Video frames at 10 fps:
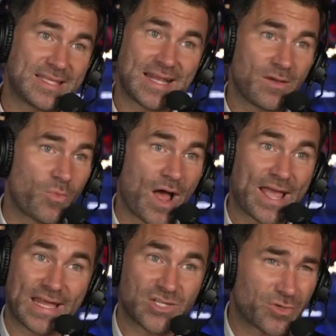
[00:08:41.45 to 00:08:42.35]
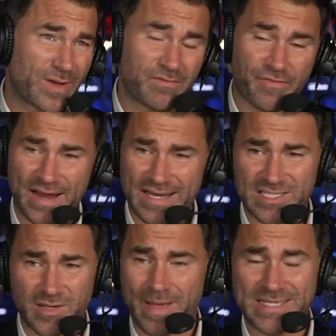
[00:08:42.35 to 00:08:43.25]
Dillian White against Jermaine Franklin.
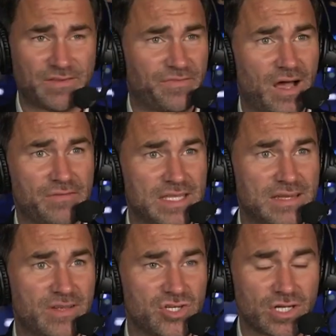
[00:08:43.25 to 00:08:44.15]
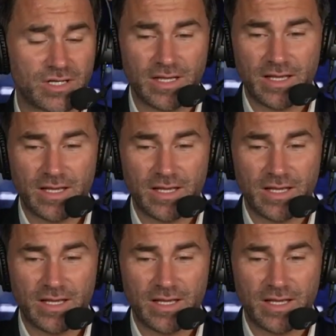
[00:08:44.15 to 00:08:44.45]
It's a massive fight for the division.